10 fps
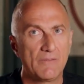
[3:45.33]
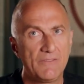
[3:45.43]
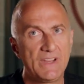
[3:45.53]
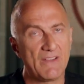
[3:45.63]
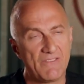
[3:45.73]

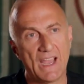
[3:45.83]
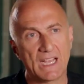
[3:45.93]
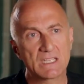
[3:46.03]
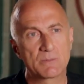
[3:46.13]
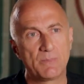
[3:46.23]

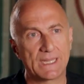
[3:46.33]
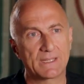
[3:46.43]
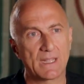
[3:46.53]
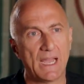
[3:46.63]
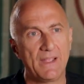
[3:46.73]
VFX,
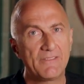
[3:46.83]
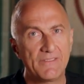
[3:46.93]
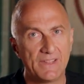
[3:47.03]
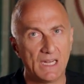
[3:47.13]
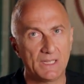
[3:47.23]
but I
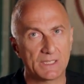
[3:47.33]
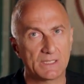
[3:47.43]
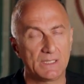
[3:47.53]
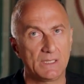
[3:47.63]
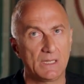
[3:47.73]
feel
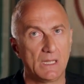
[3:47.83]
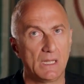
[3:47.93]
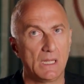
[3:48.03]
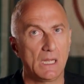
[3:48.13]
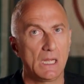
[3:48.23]
that in,
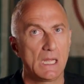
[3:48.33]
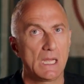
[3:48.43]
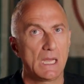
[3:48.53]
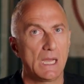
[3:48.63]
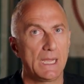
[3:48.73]
uh,
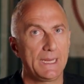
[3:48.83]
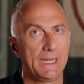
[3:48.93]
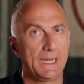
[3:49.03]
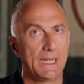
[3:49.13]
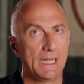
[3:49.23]

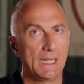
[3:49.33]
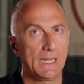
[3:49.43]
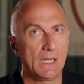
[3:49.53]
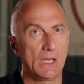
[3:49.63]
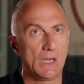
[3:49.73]
in
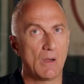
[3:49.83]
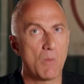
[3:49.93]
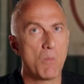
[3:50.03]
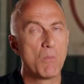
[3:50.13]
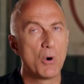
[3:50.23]
uh,
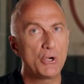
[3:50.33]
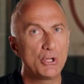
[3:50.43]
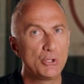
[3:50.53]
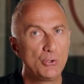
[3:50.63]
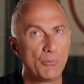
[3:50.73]
more
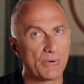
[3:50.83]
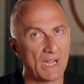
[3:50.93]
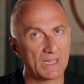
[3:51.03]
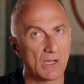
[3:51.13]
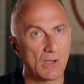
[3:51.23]
you do
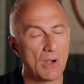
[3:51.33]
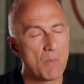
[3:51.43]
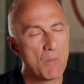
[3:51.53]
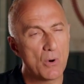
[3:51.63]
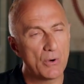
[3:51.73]
practical
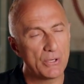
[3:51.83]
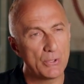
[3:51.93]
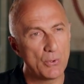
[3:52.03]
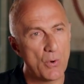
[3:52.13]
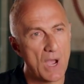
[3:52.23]
and more
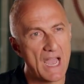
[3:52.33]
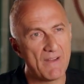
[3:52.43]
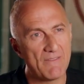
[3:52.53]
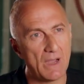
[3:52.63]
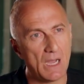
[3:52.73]
you
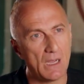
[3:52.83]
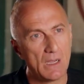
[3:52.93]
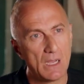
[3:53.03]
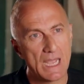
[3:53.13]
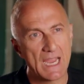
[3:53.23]
have uh,
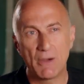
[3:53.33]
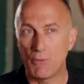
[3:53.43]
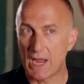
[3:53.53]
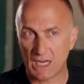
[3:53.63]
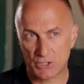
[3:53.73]
a
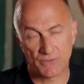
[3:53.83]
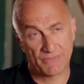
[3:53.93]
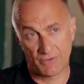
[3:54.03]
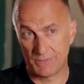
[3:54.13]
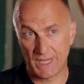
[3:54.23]
reaction
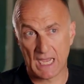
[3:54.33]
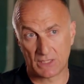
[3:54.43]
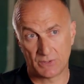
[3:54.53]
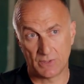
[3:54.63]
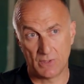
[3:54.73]
from the
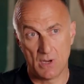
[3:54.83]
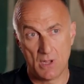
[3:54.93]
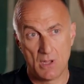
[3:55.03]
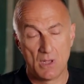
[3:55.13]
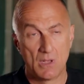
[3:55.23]
actor.
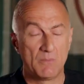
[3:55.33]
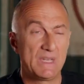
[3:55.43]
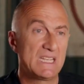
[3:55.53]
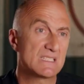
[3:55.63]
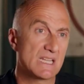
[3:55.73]

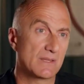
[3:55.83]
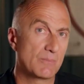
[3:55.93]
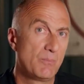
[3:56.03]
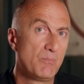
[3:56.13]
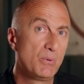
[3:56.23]
Means that
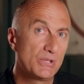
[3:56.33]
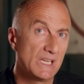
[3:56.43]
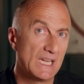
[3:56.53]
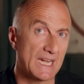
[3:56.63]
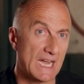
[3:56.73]

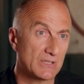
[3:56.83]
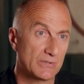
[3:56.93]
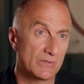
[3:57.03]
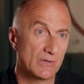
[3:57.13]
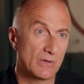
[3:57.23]
putting an
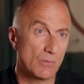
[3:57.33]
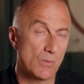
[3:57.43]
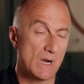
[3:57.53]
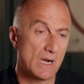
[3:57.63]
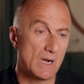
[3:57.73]
actor
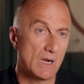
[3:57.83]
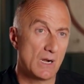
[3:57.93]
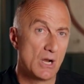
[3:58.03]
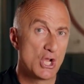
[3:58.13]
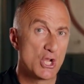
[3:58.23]

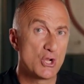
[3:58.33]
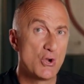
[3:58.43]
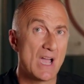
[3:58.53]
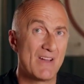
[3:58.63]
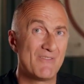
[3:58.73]
where
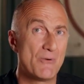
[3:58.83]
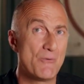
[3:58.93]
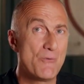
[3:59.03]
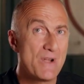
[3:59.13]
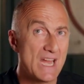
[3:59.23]
you have a
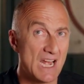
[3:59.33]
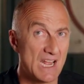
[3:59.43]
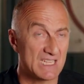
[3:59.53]
real